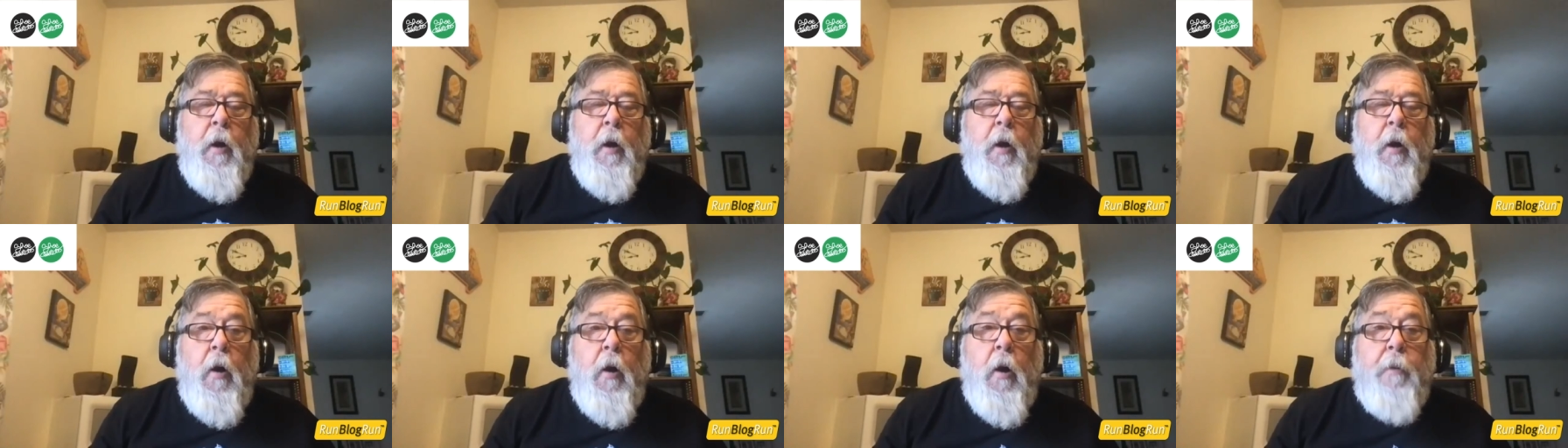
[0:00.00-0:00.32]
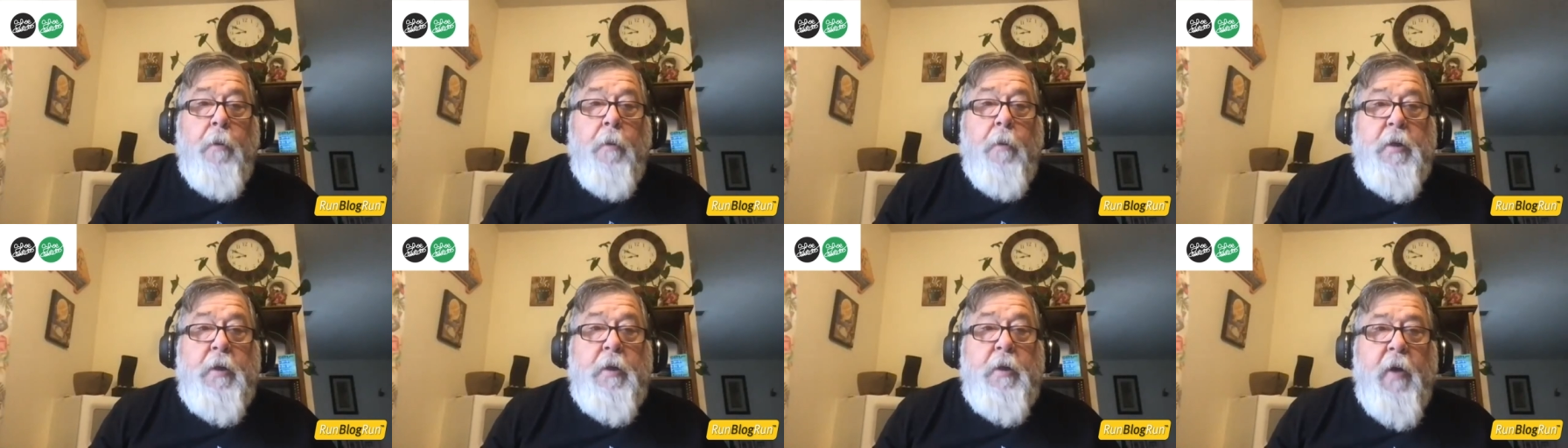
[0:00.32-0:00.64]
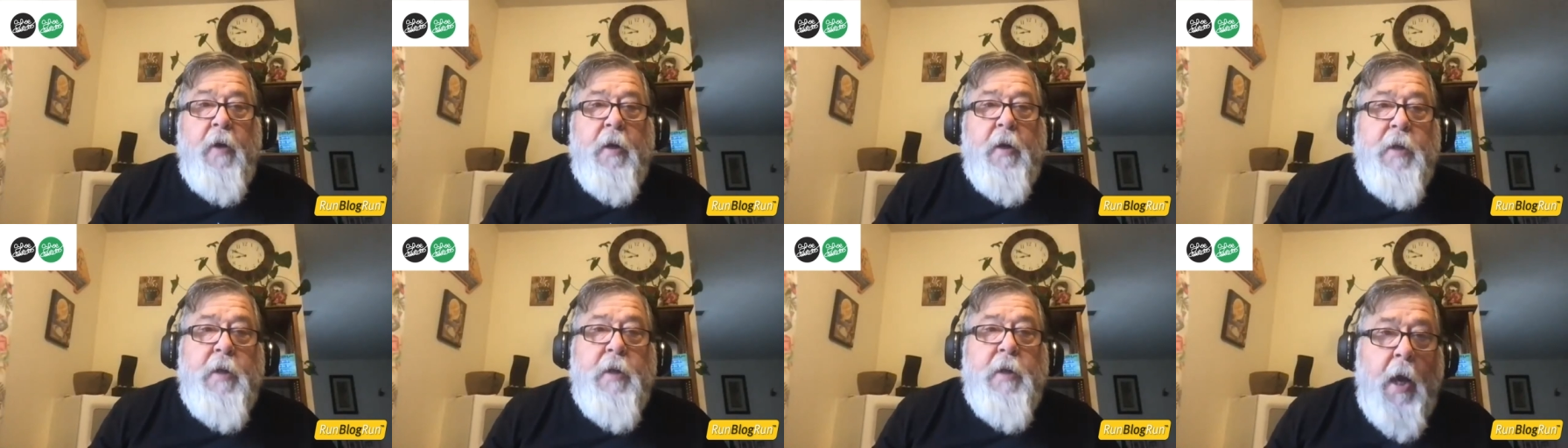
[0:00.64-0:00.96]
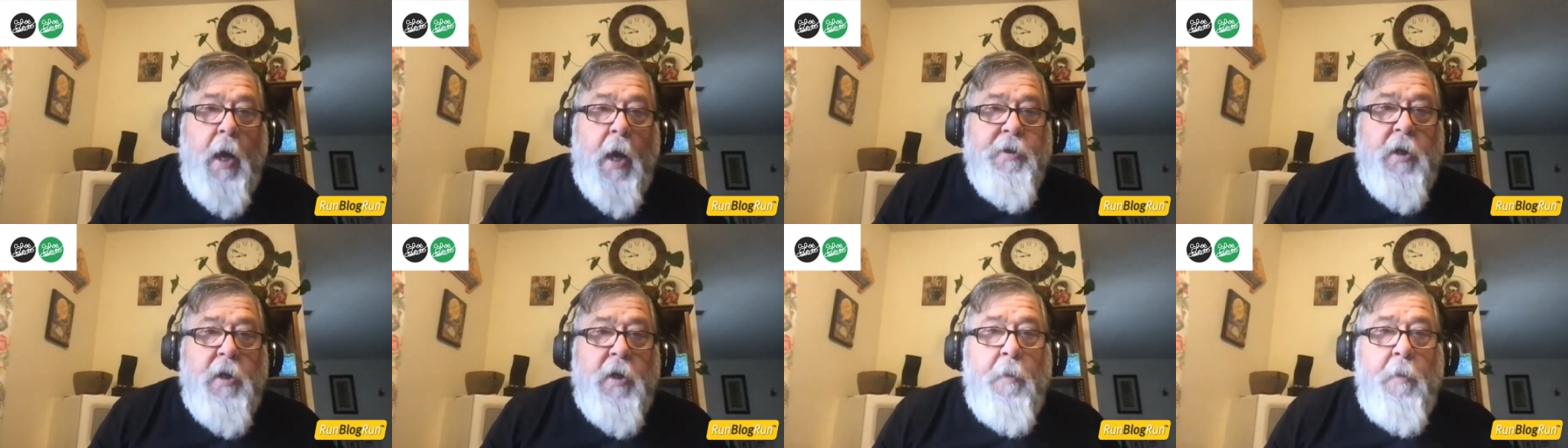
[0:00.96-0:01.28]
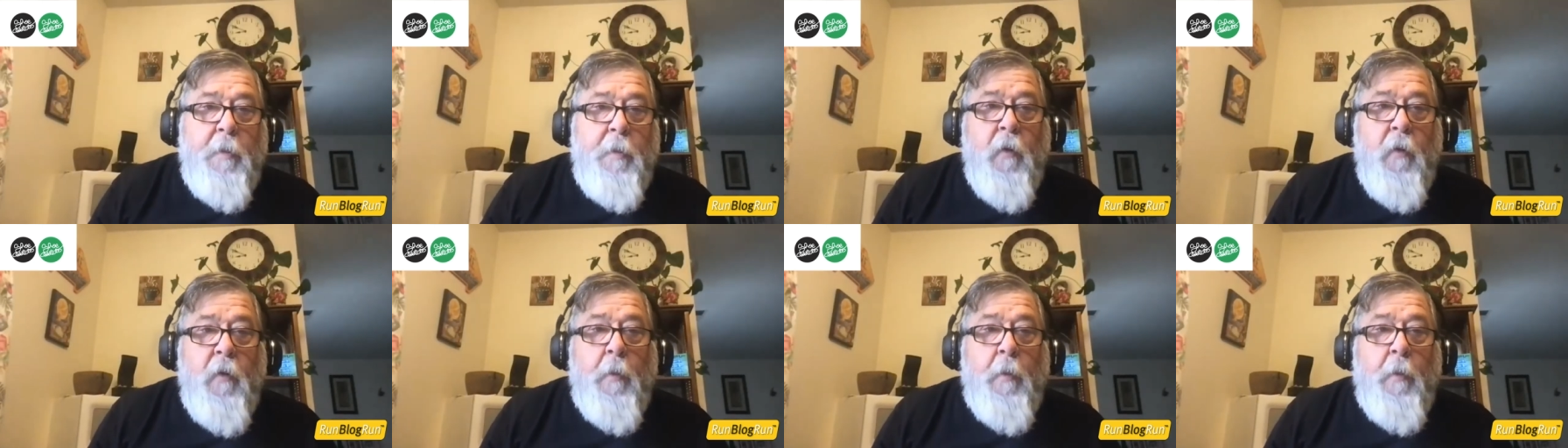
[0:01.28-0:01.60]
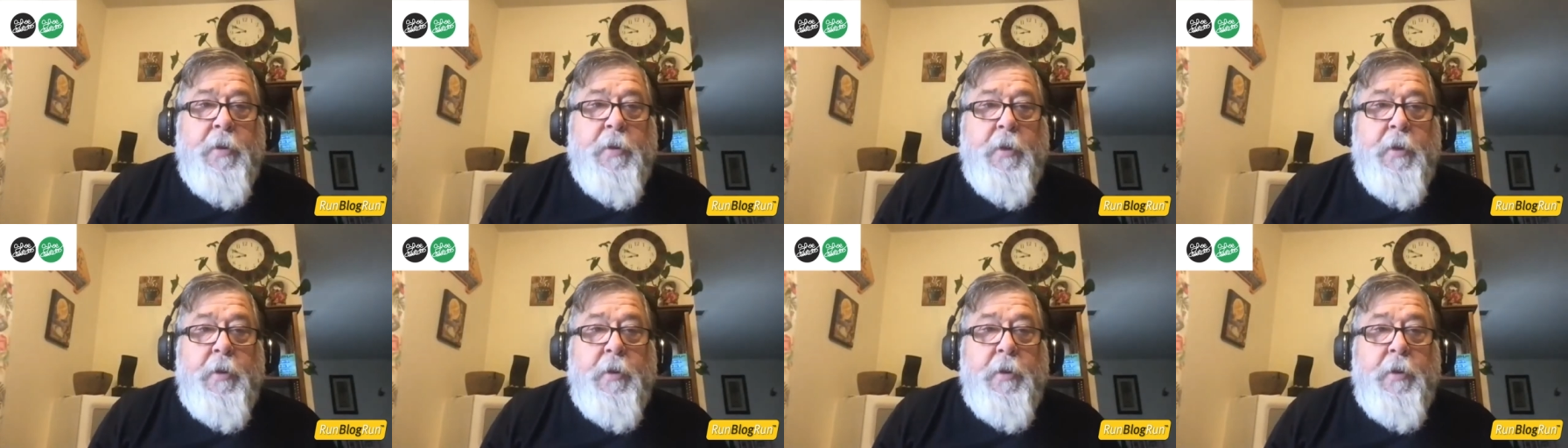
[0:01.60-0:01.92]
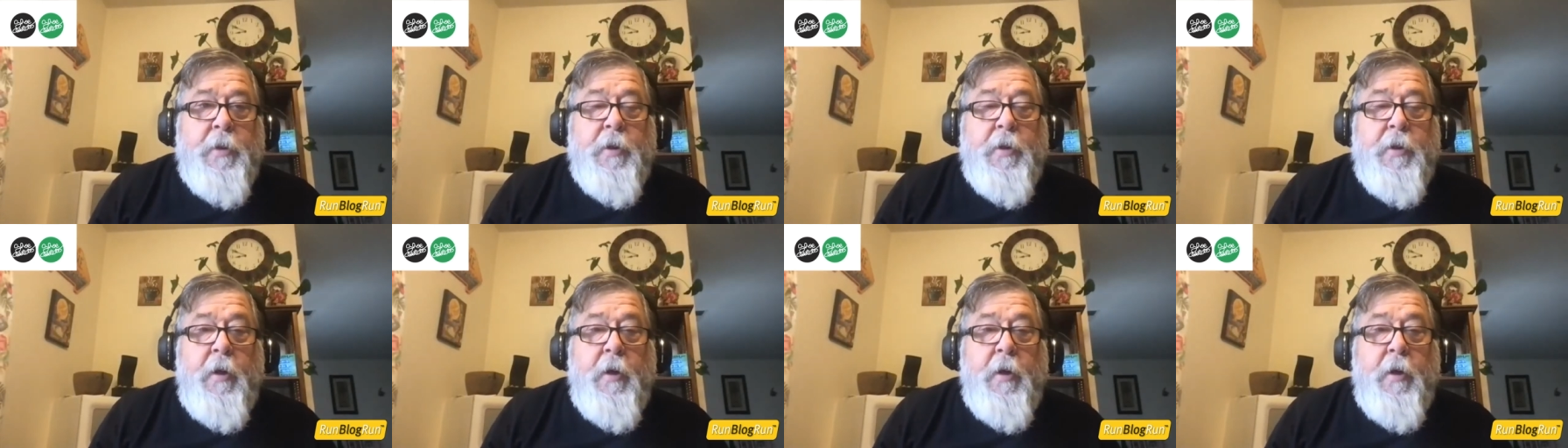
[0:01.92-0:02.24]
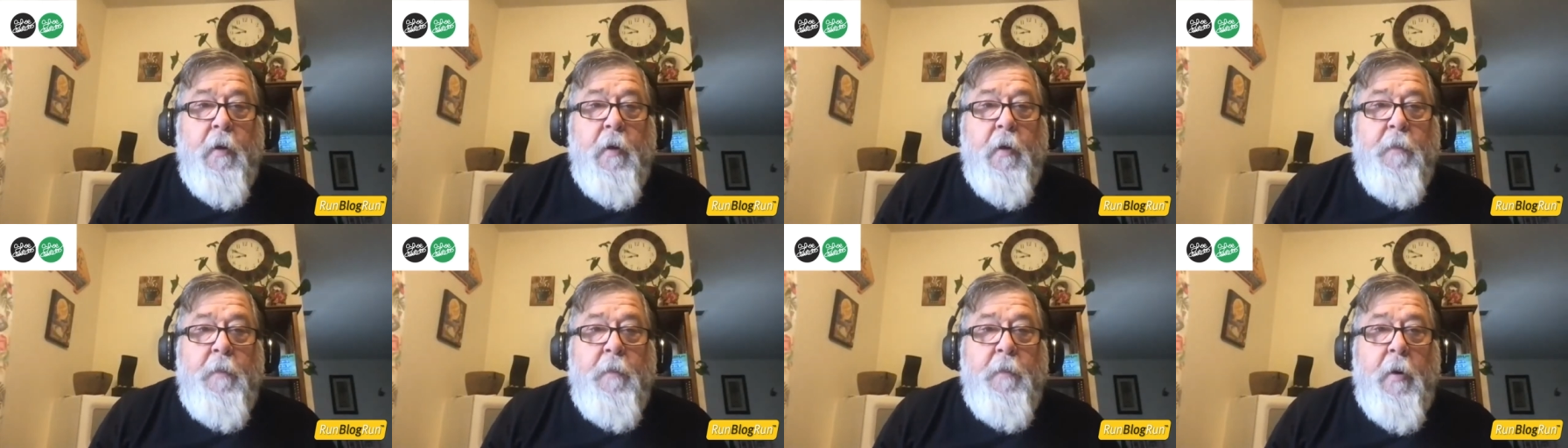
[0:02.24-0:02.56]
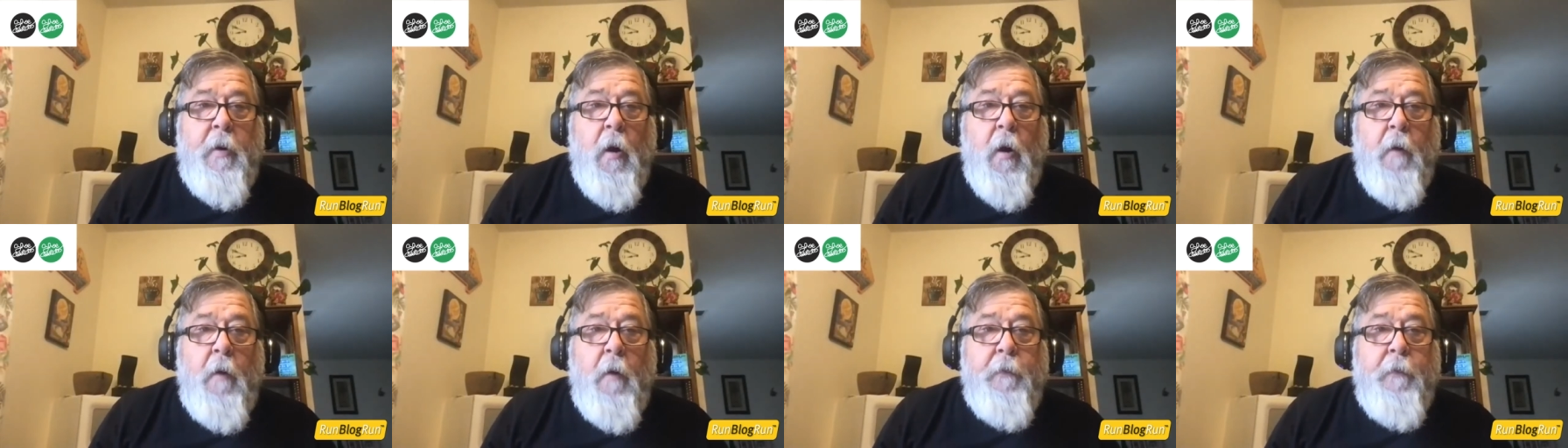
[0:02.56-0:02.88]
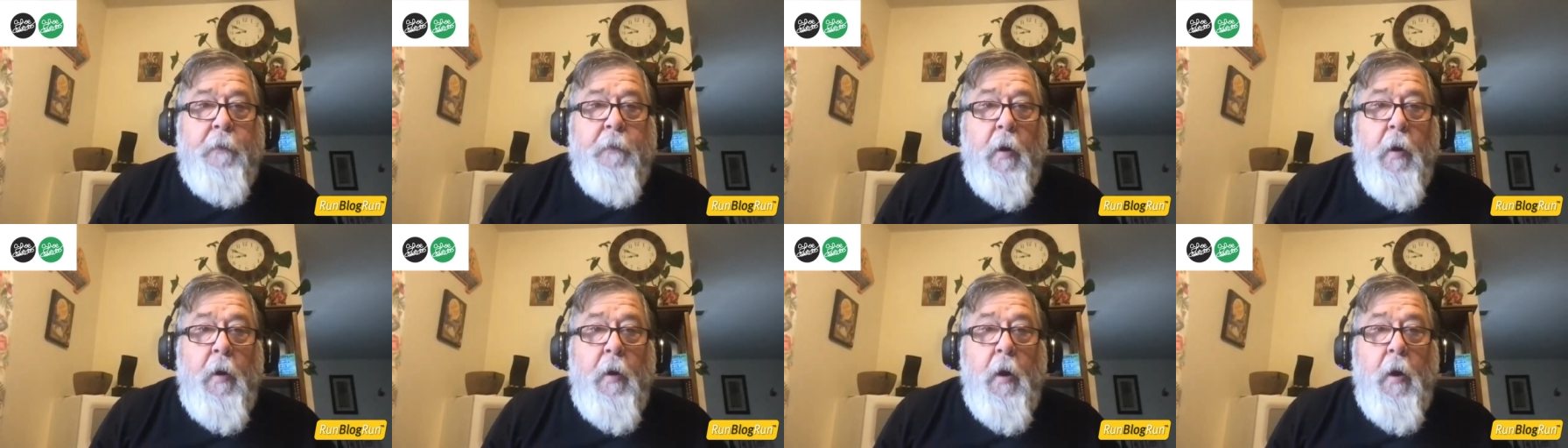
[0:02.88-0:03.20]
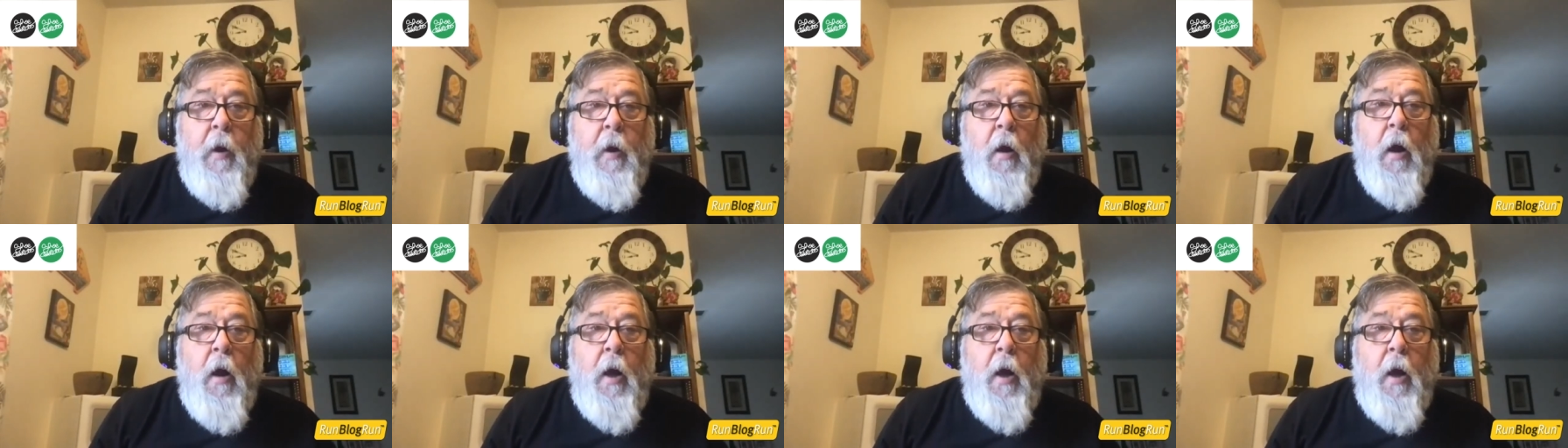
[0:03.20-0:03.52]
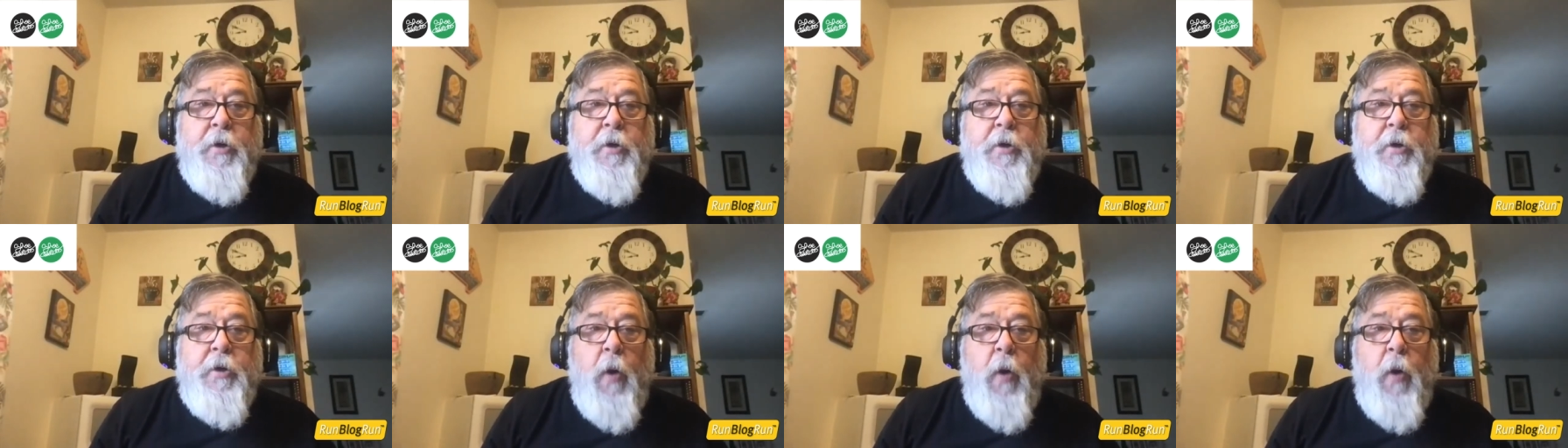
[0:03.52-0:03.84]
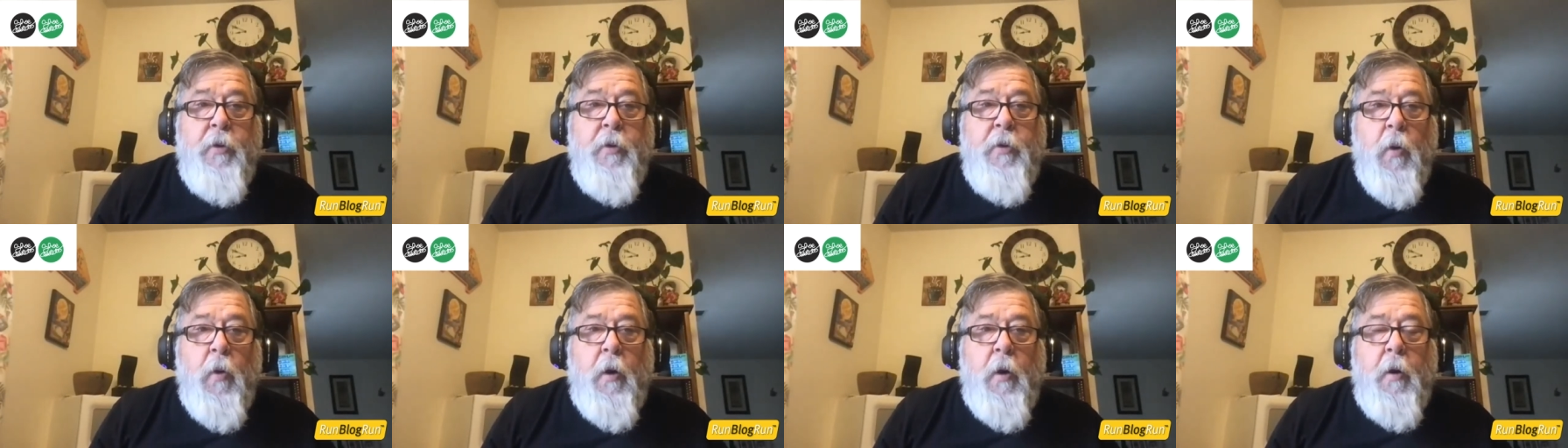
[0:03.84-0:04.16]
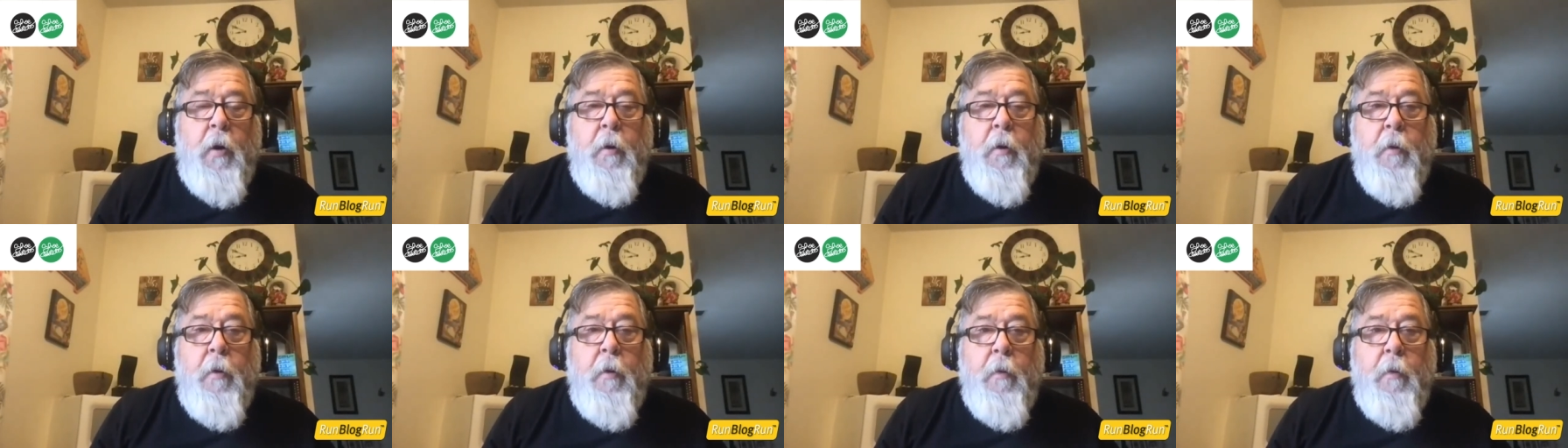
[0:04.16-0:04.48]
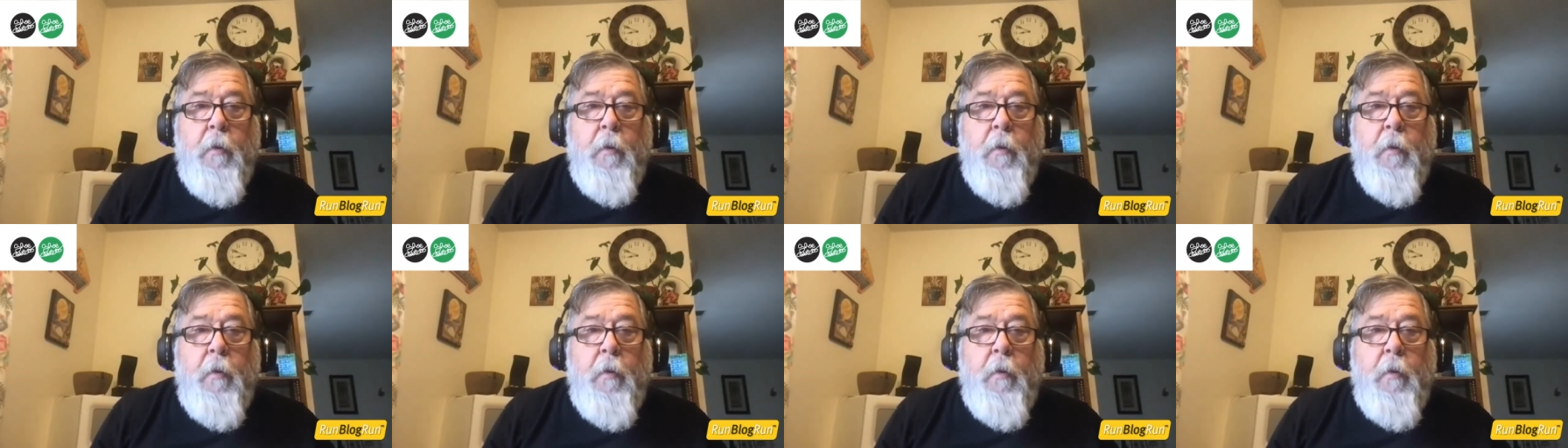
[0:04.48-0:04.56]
all these fantastic performances this year have been off a lot of strength work?